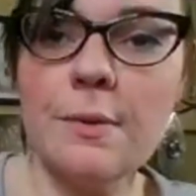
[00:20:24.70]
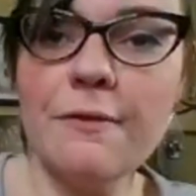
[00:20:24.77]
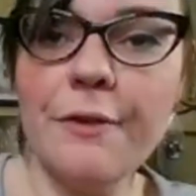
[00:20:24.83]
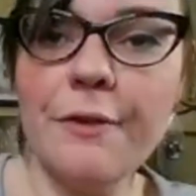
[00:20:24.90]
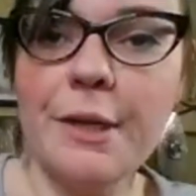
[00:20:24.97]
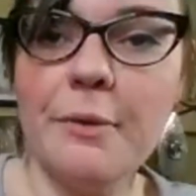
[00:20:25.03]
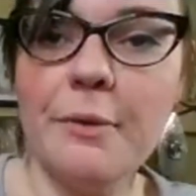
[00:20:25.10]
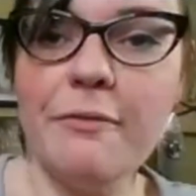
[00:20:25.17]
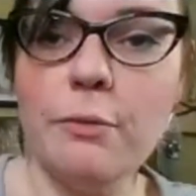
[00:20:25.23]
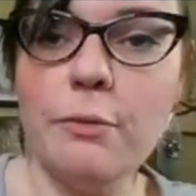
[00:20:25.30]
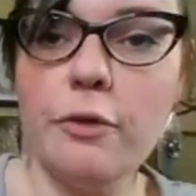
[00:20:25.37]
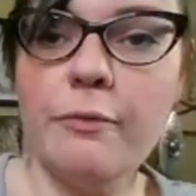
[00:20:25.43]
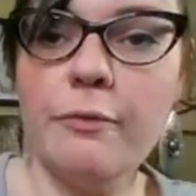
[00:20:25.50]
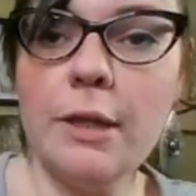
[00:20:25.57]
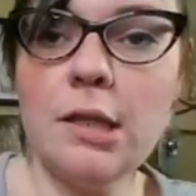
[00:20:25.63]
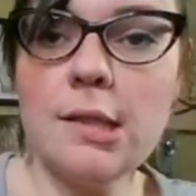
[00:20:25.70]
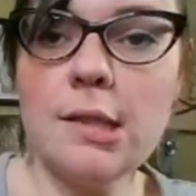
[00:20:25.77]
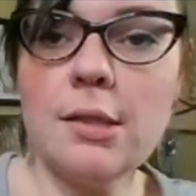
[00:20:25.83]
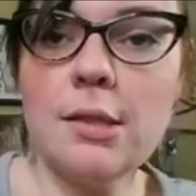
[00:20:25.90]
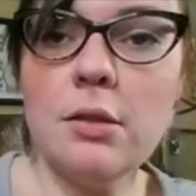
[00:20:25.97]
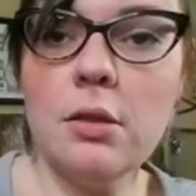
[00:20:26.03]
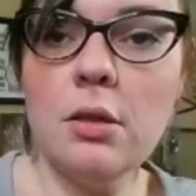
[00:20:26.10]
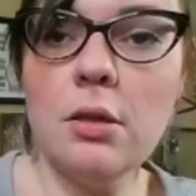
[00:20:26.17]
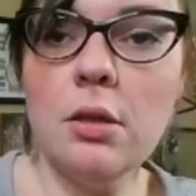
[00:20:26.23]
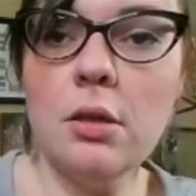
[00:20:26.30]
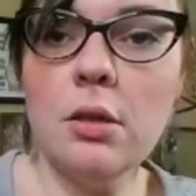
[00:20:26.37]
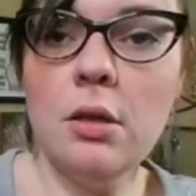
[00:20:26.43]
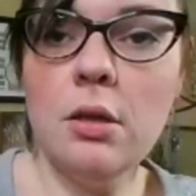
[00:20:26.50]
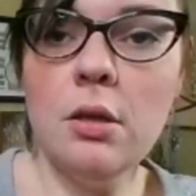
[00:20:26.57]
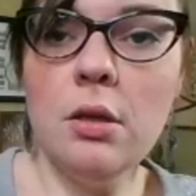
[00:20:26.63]
freedom of movement,
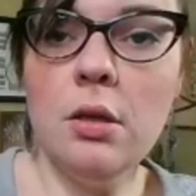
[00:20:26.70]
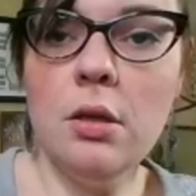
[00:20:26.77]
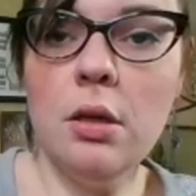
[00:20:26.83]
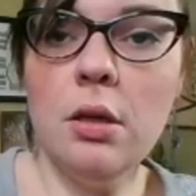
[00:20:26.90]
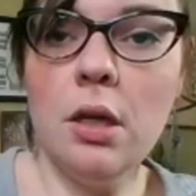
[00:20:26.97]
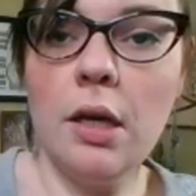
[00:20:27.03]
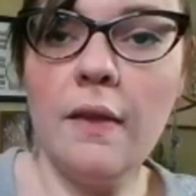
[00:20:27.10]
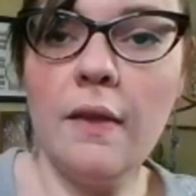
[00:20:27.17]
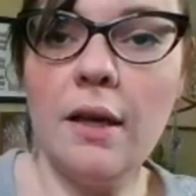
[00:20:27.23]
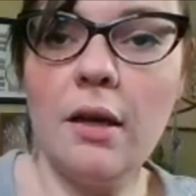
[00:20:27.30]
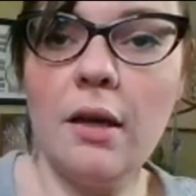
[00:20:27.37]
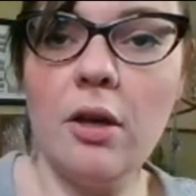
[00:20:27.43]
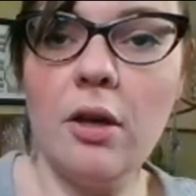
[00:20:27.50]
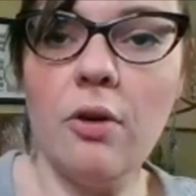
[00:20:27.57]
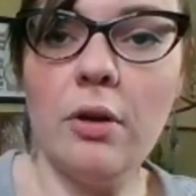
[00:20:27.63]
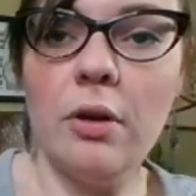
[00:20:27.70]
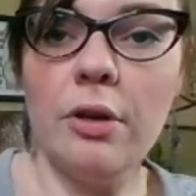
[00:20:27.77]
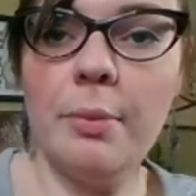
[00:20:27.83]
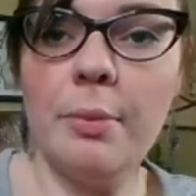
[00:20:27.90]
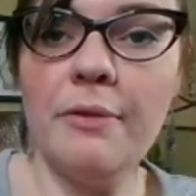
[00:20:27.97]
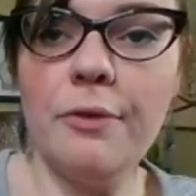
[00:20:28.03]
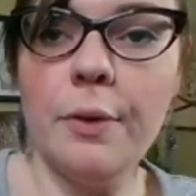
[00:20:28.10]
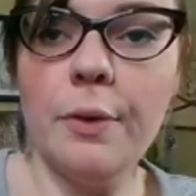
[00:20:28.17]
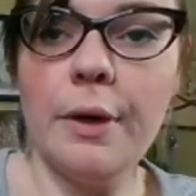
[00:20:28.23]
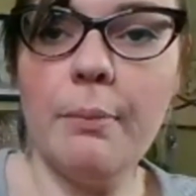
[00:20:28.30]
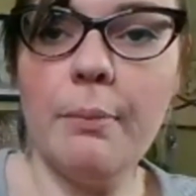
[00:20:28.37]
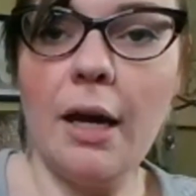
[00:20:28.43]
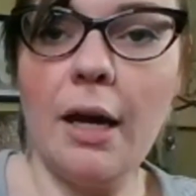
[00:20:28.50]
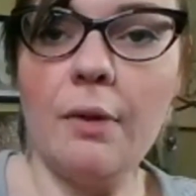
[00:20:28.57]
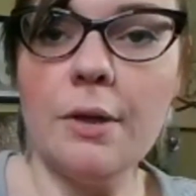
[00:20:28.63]
and they can go a little bit forward
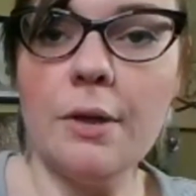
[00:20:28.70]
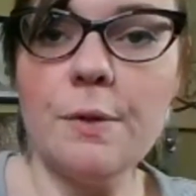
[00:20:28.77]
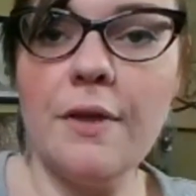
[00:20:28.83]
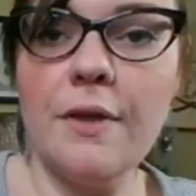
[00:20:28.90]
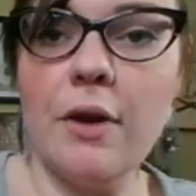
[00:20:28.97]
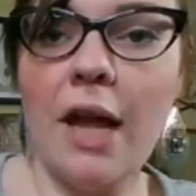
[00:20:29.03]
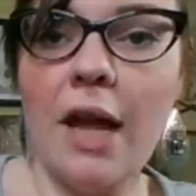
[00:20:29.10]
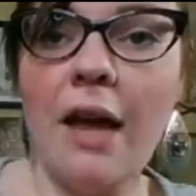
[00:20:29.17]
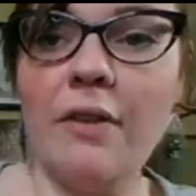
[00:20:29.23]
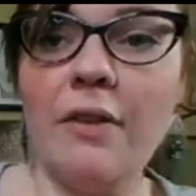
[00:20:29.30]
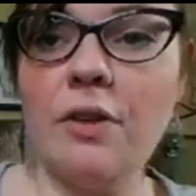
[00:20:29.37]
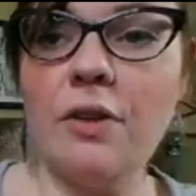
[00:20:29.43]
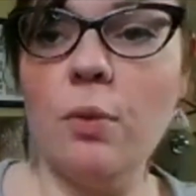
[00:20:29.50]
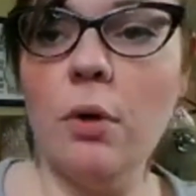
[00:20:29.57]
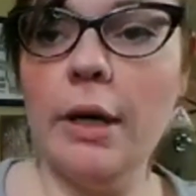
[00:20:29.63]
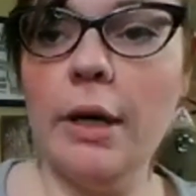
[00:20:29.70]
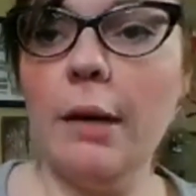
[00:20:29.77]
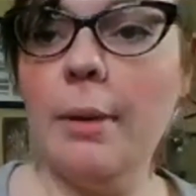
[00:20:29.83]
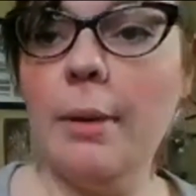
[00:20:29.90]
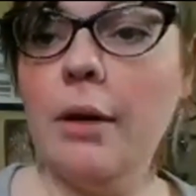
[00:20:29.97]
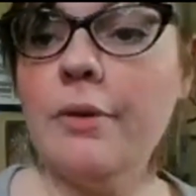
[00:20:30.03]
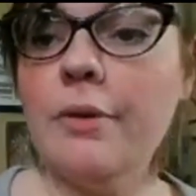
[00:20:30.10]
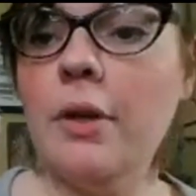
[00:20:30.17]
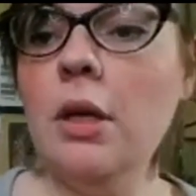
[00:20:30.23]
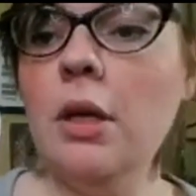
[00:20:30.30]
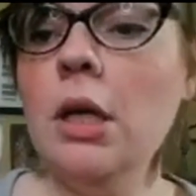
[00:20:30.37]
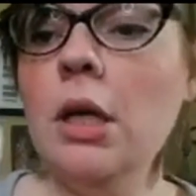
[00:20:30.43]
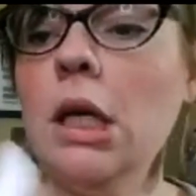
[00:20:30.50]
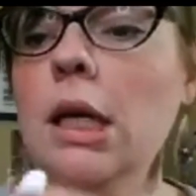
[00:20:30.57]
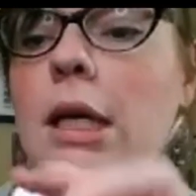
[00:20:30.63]
and backwards without having to worry about
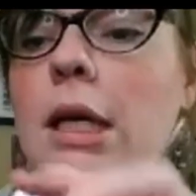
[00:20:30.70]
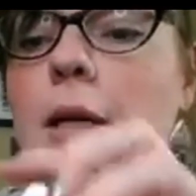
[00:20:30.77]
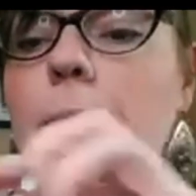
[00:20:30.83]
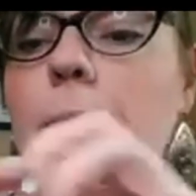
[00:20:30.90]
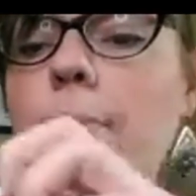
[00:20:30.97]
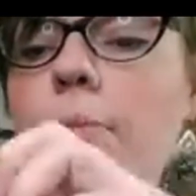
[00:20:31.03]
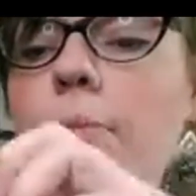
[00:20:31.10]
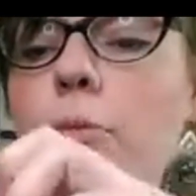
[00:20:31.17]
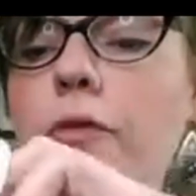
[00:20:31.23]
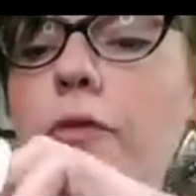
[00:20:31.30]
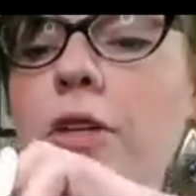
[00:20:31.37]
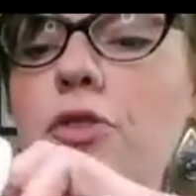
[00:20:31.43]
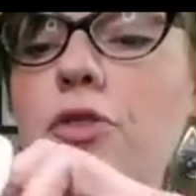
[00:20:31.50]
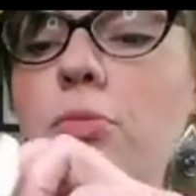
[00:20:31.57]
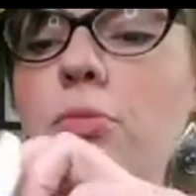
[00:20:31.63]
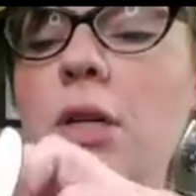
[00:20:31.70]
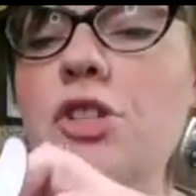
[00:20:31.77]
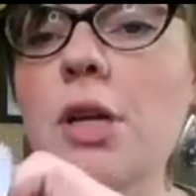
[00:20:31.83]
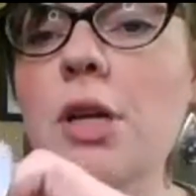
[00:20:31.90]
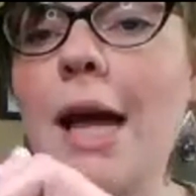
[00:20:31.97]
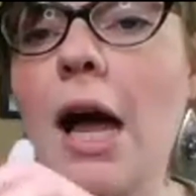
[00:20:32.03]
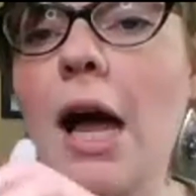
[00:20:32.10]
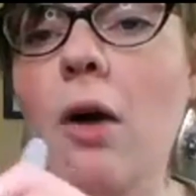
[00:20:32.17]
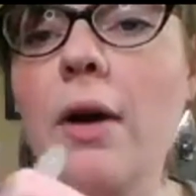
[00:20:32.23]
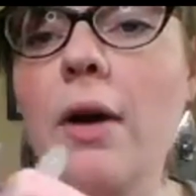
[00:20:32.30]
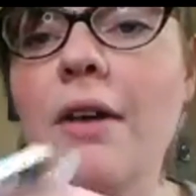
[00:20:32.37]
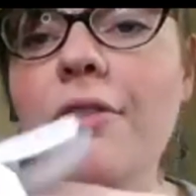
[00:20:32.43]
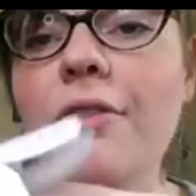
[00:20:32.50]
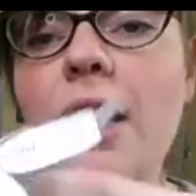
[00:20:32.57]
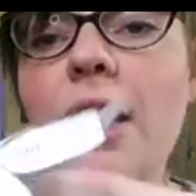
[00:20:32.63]
moving too much.
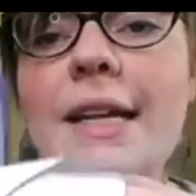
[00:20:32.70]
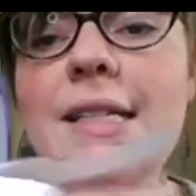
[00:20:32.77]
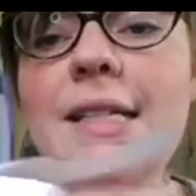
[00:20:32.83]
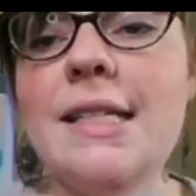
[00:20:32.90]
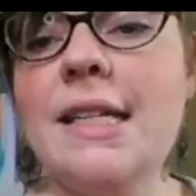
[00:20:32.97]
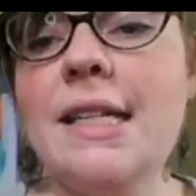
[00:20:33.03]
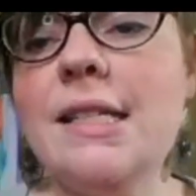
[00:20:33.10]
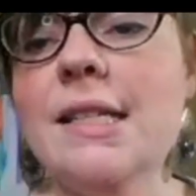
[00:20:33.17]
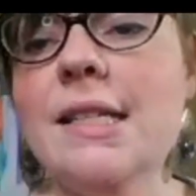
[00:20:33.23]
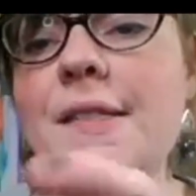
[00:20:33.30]
However, I did